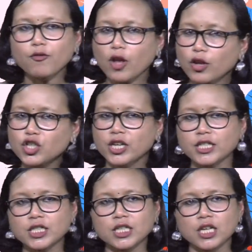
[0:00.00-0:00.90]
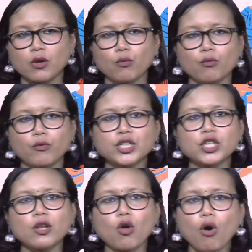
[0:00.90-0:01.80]
lounges which
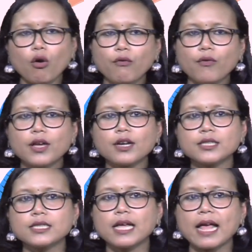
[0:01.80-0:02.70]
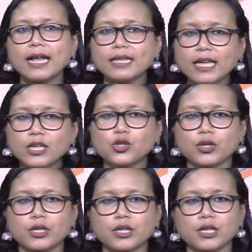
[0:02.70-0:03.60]
can offer a
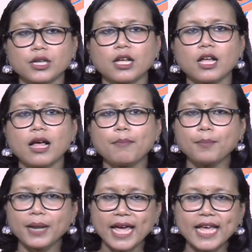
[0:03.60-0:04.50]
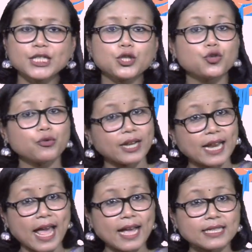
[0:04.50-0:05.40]
teacher a place to
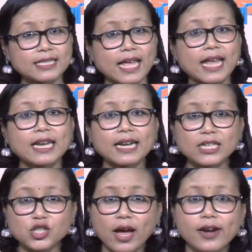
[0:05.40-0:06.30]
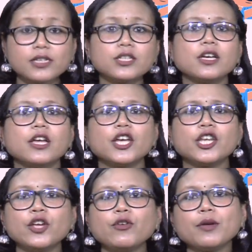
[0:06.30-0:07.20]
relax and recharge
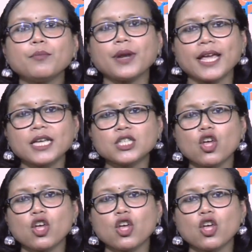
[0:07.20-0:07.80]
during breaks,